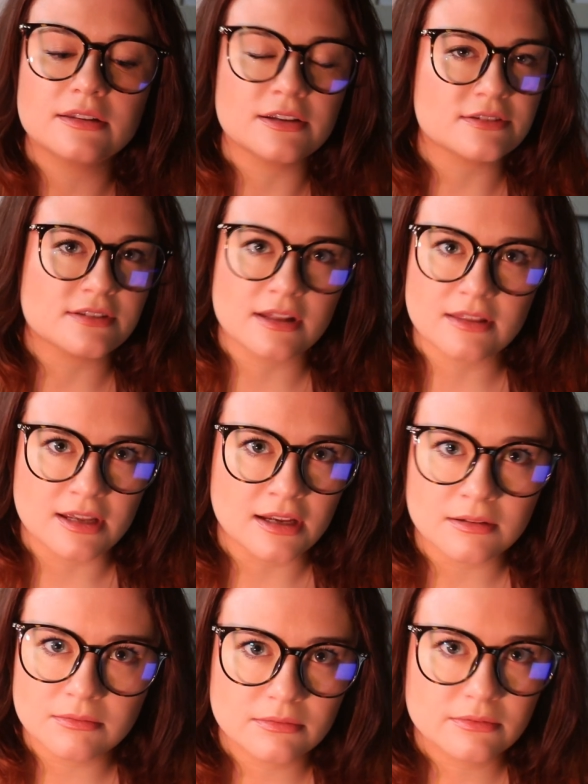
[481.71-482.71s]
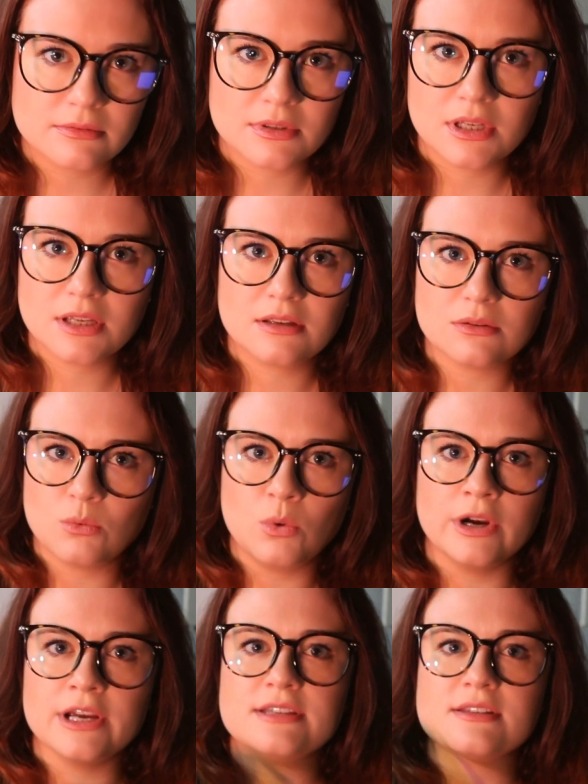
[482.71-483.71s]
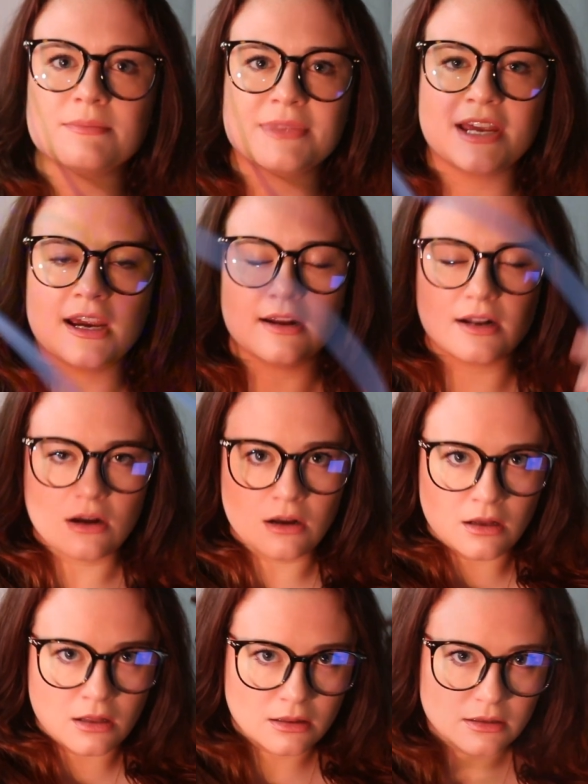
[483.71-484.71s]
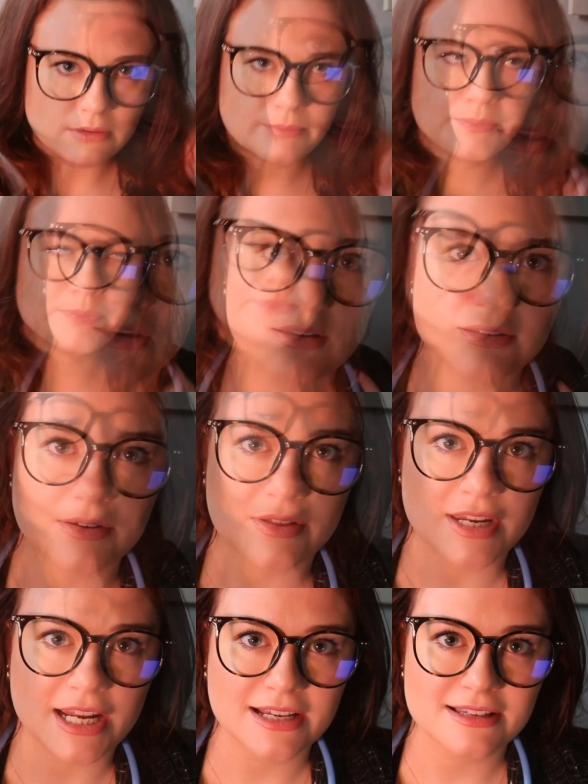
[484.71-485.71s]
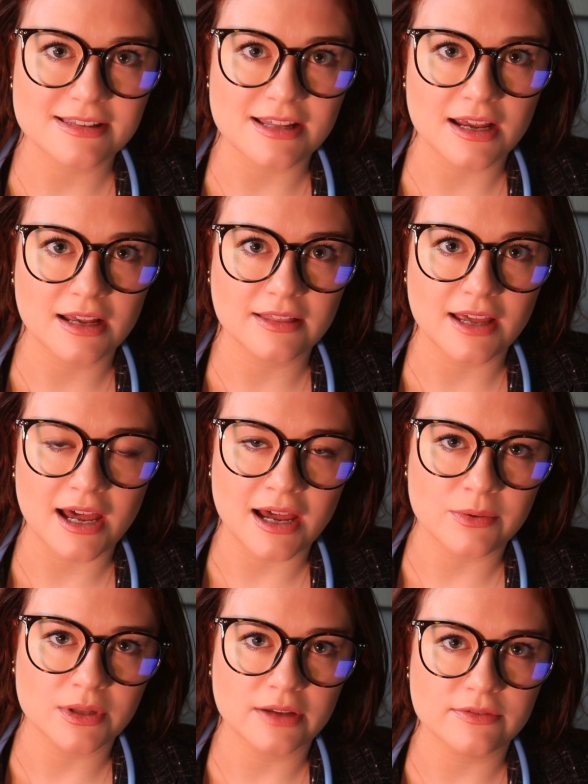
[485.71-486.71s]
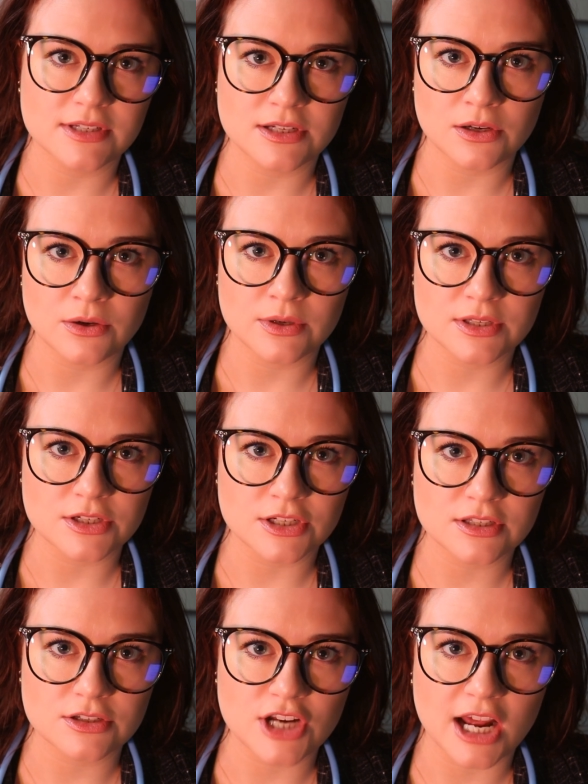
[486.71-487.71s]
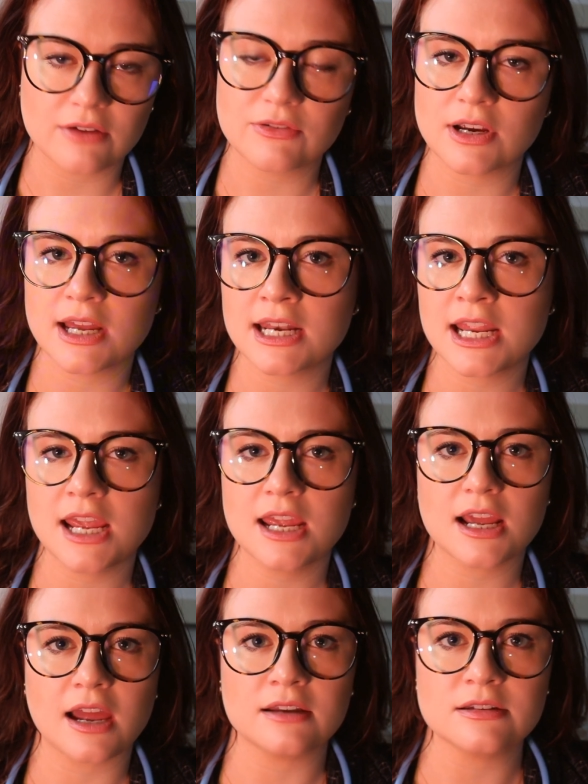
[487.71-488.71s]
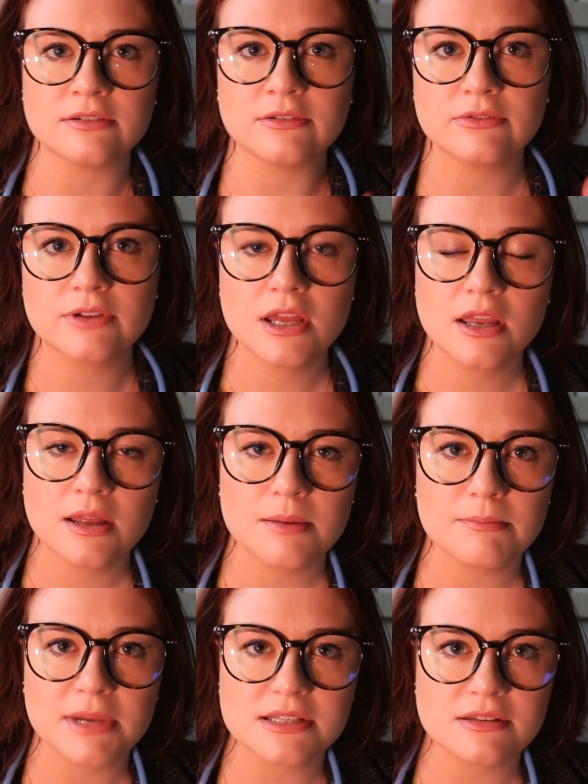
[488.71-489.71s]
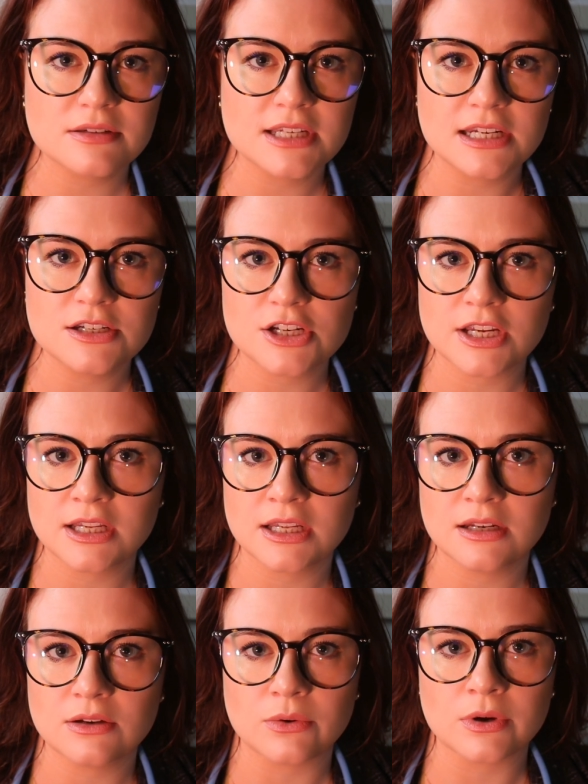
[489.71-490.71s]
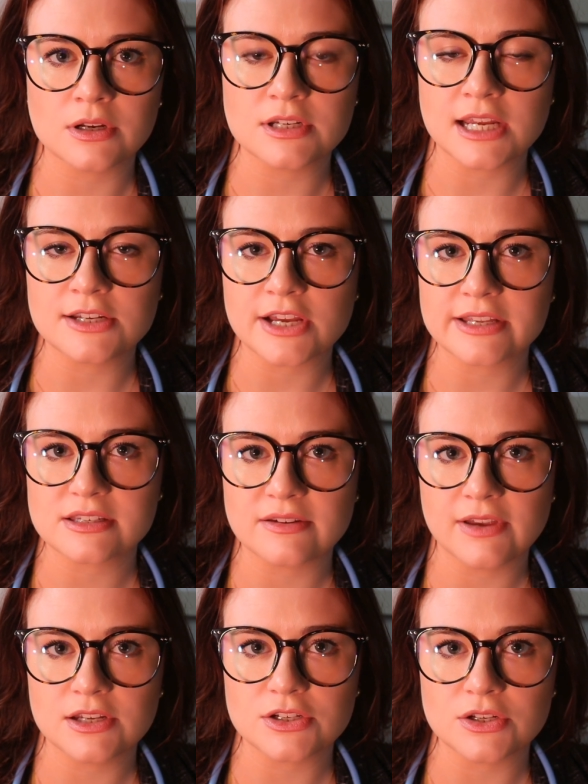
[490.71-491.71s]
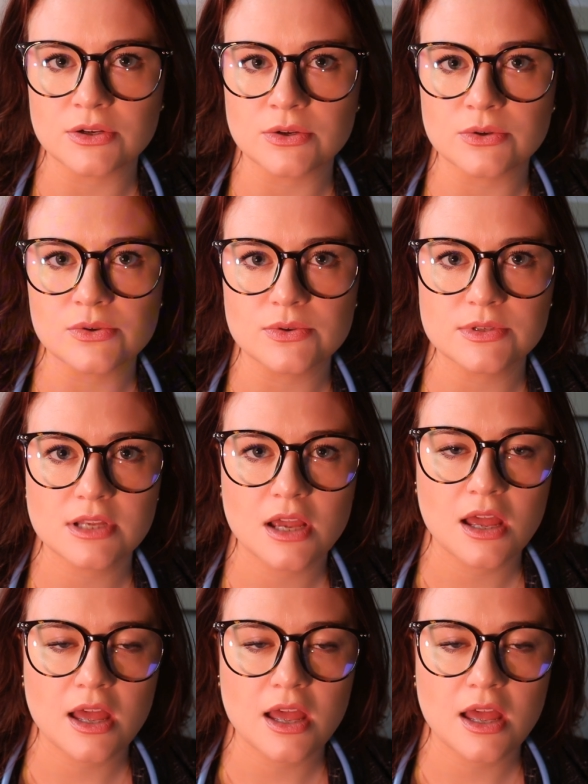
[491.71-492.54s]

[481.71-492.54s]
There's nothing worrisome there at all. So the next thing that I would love to do is just check for any kind of muscle tension or digestive issues.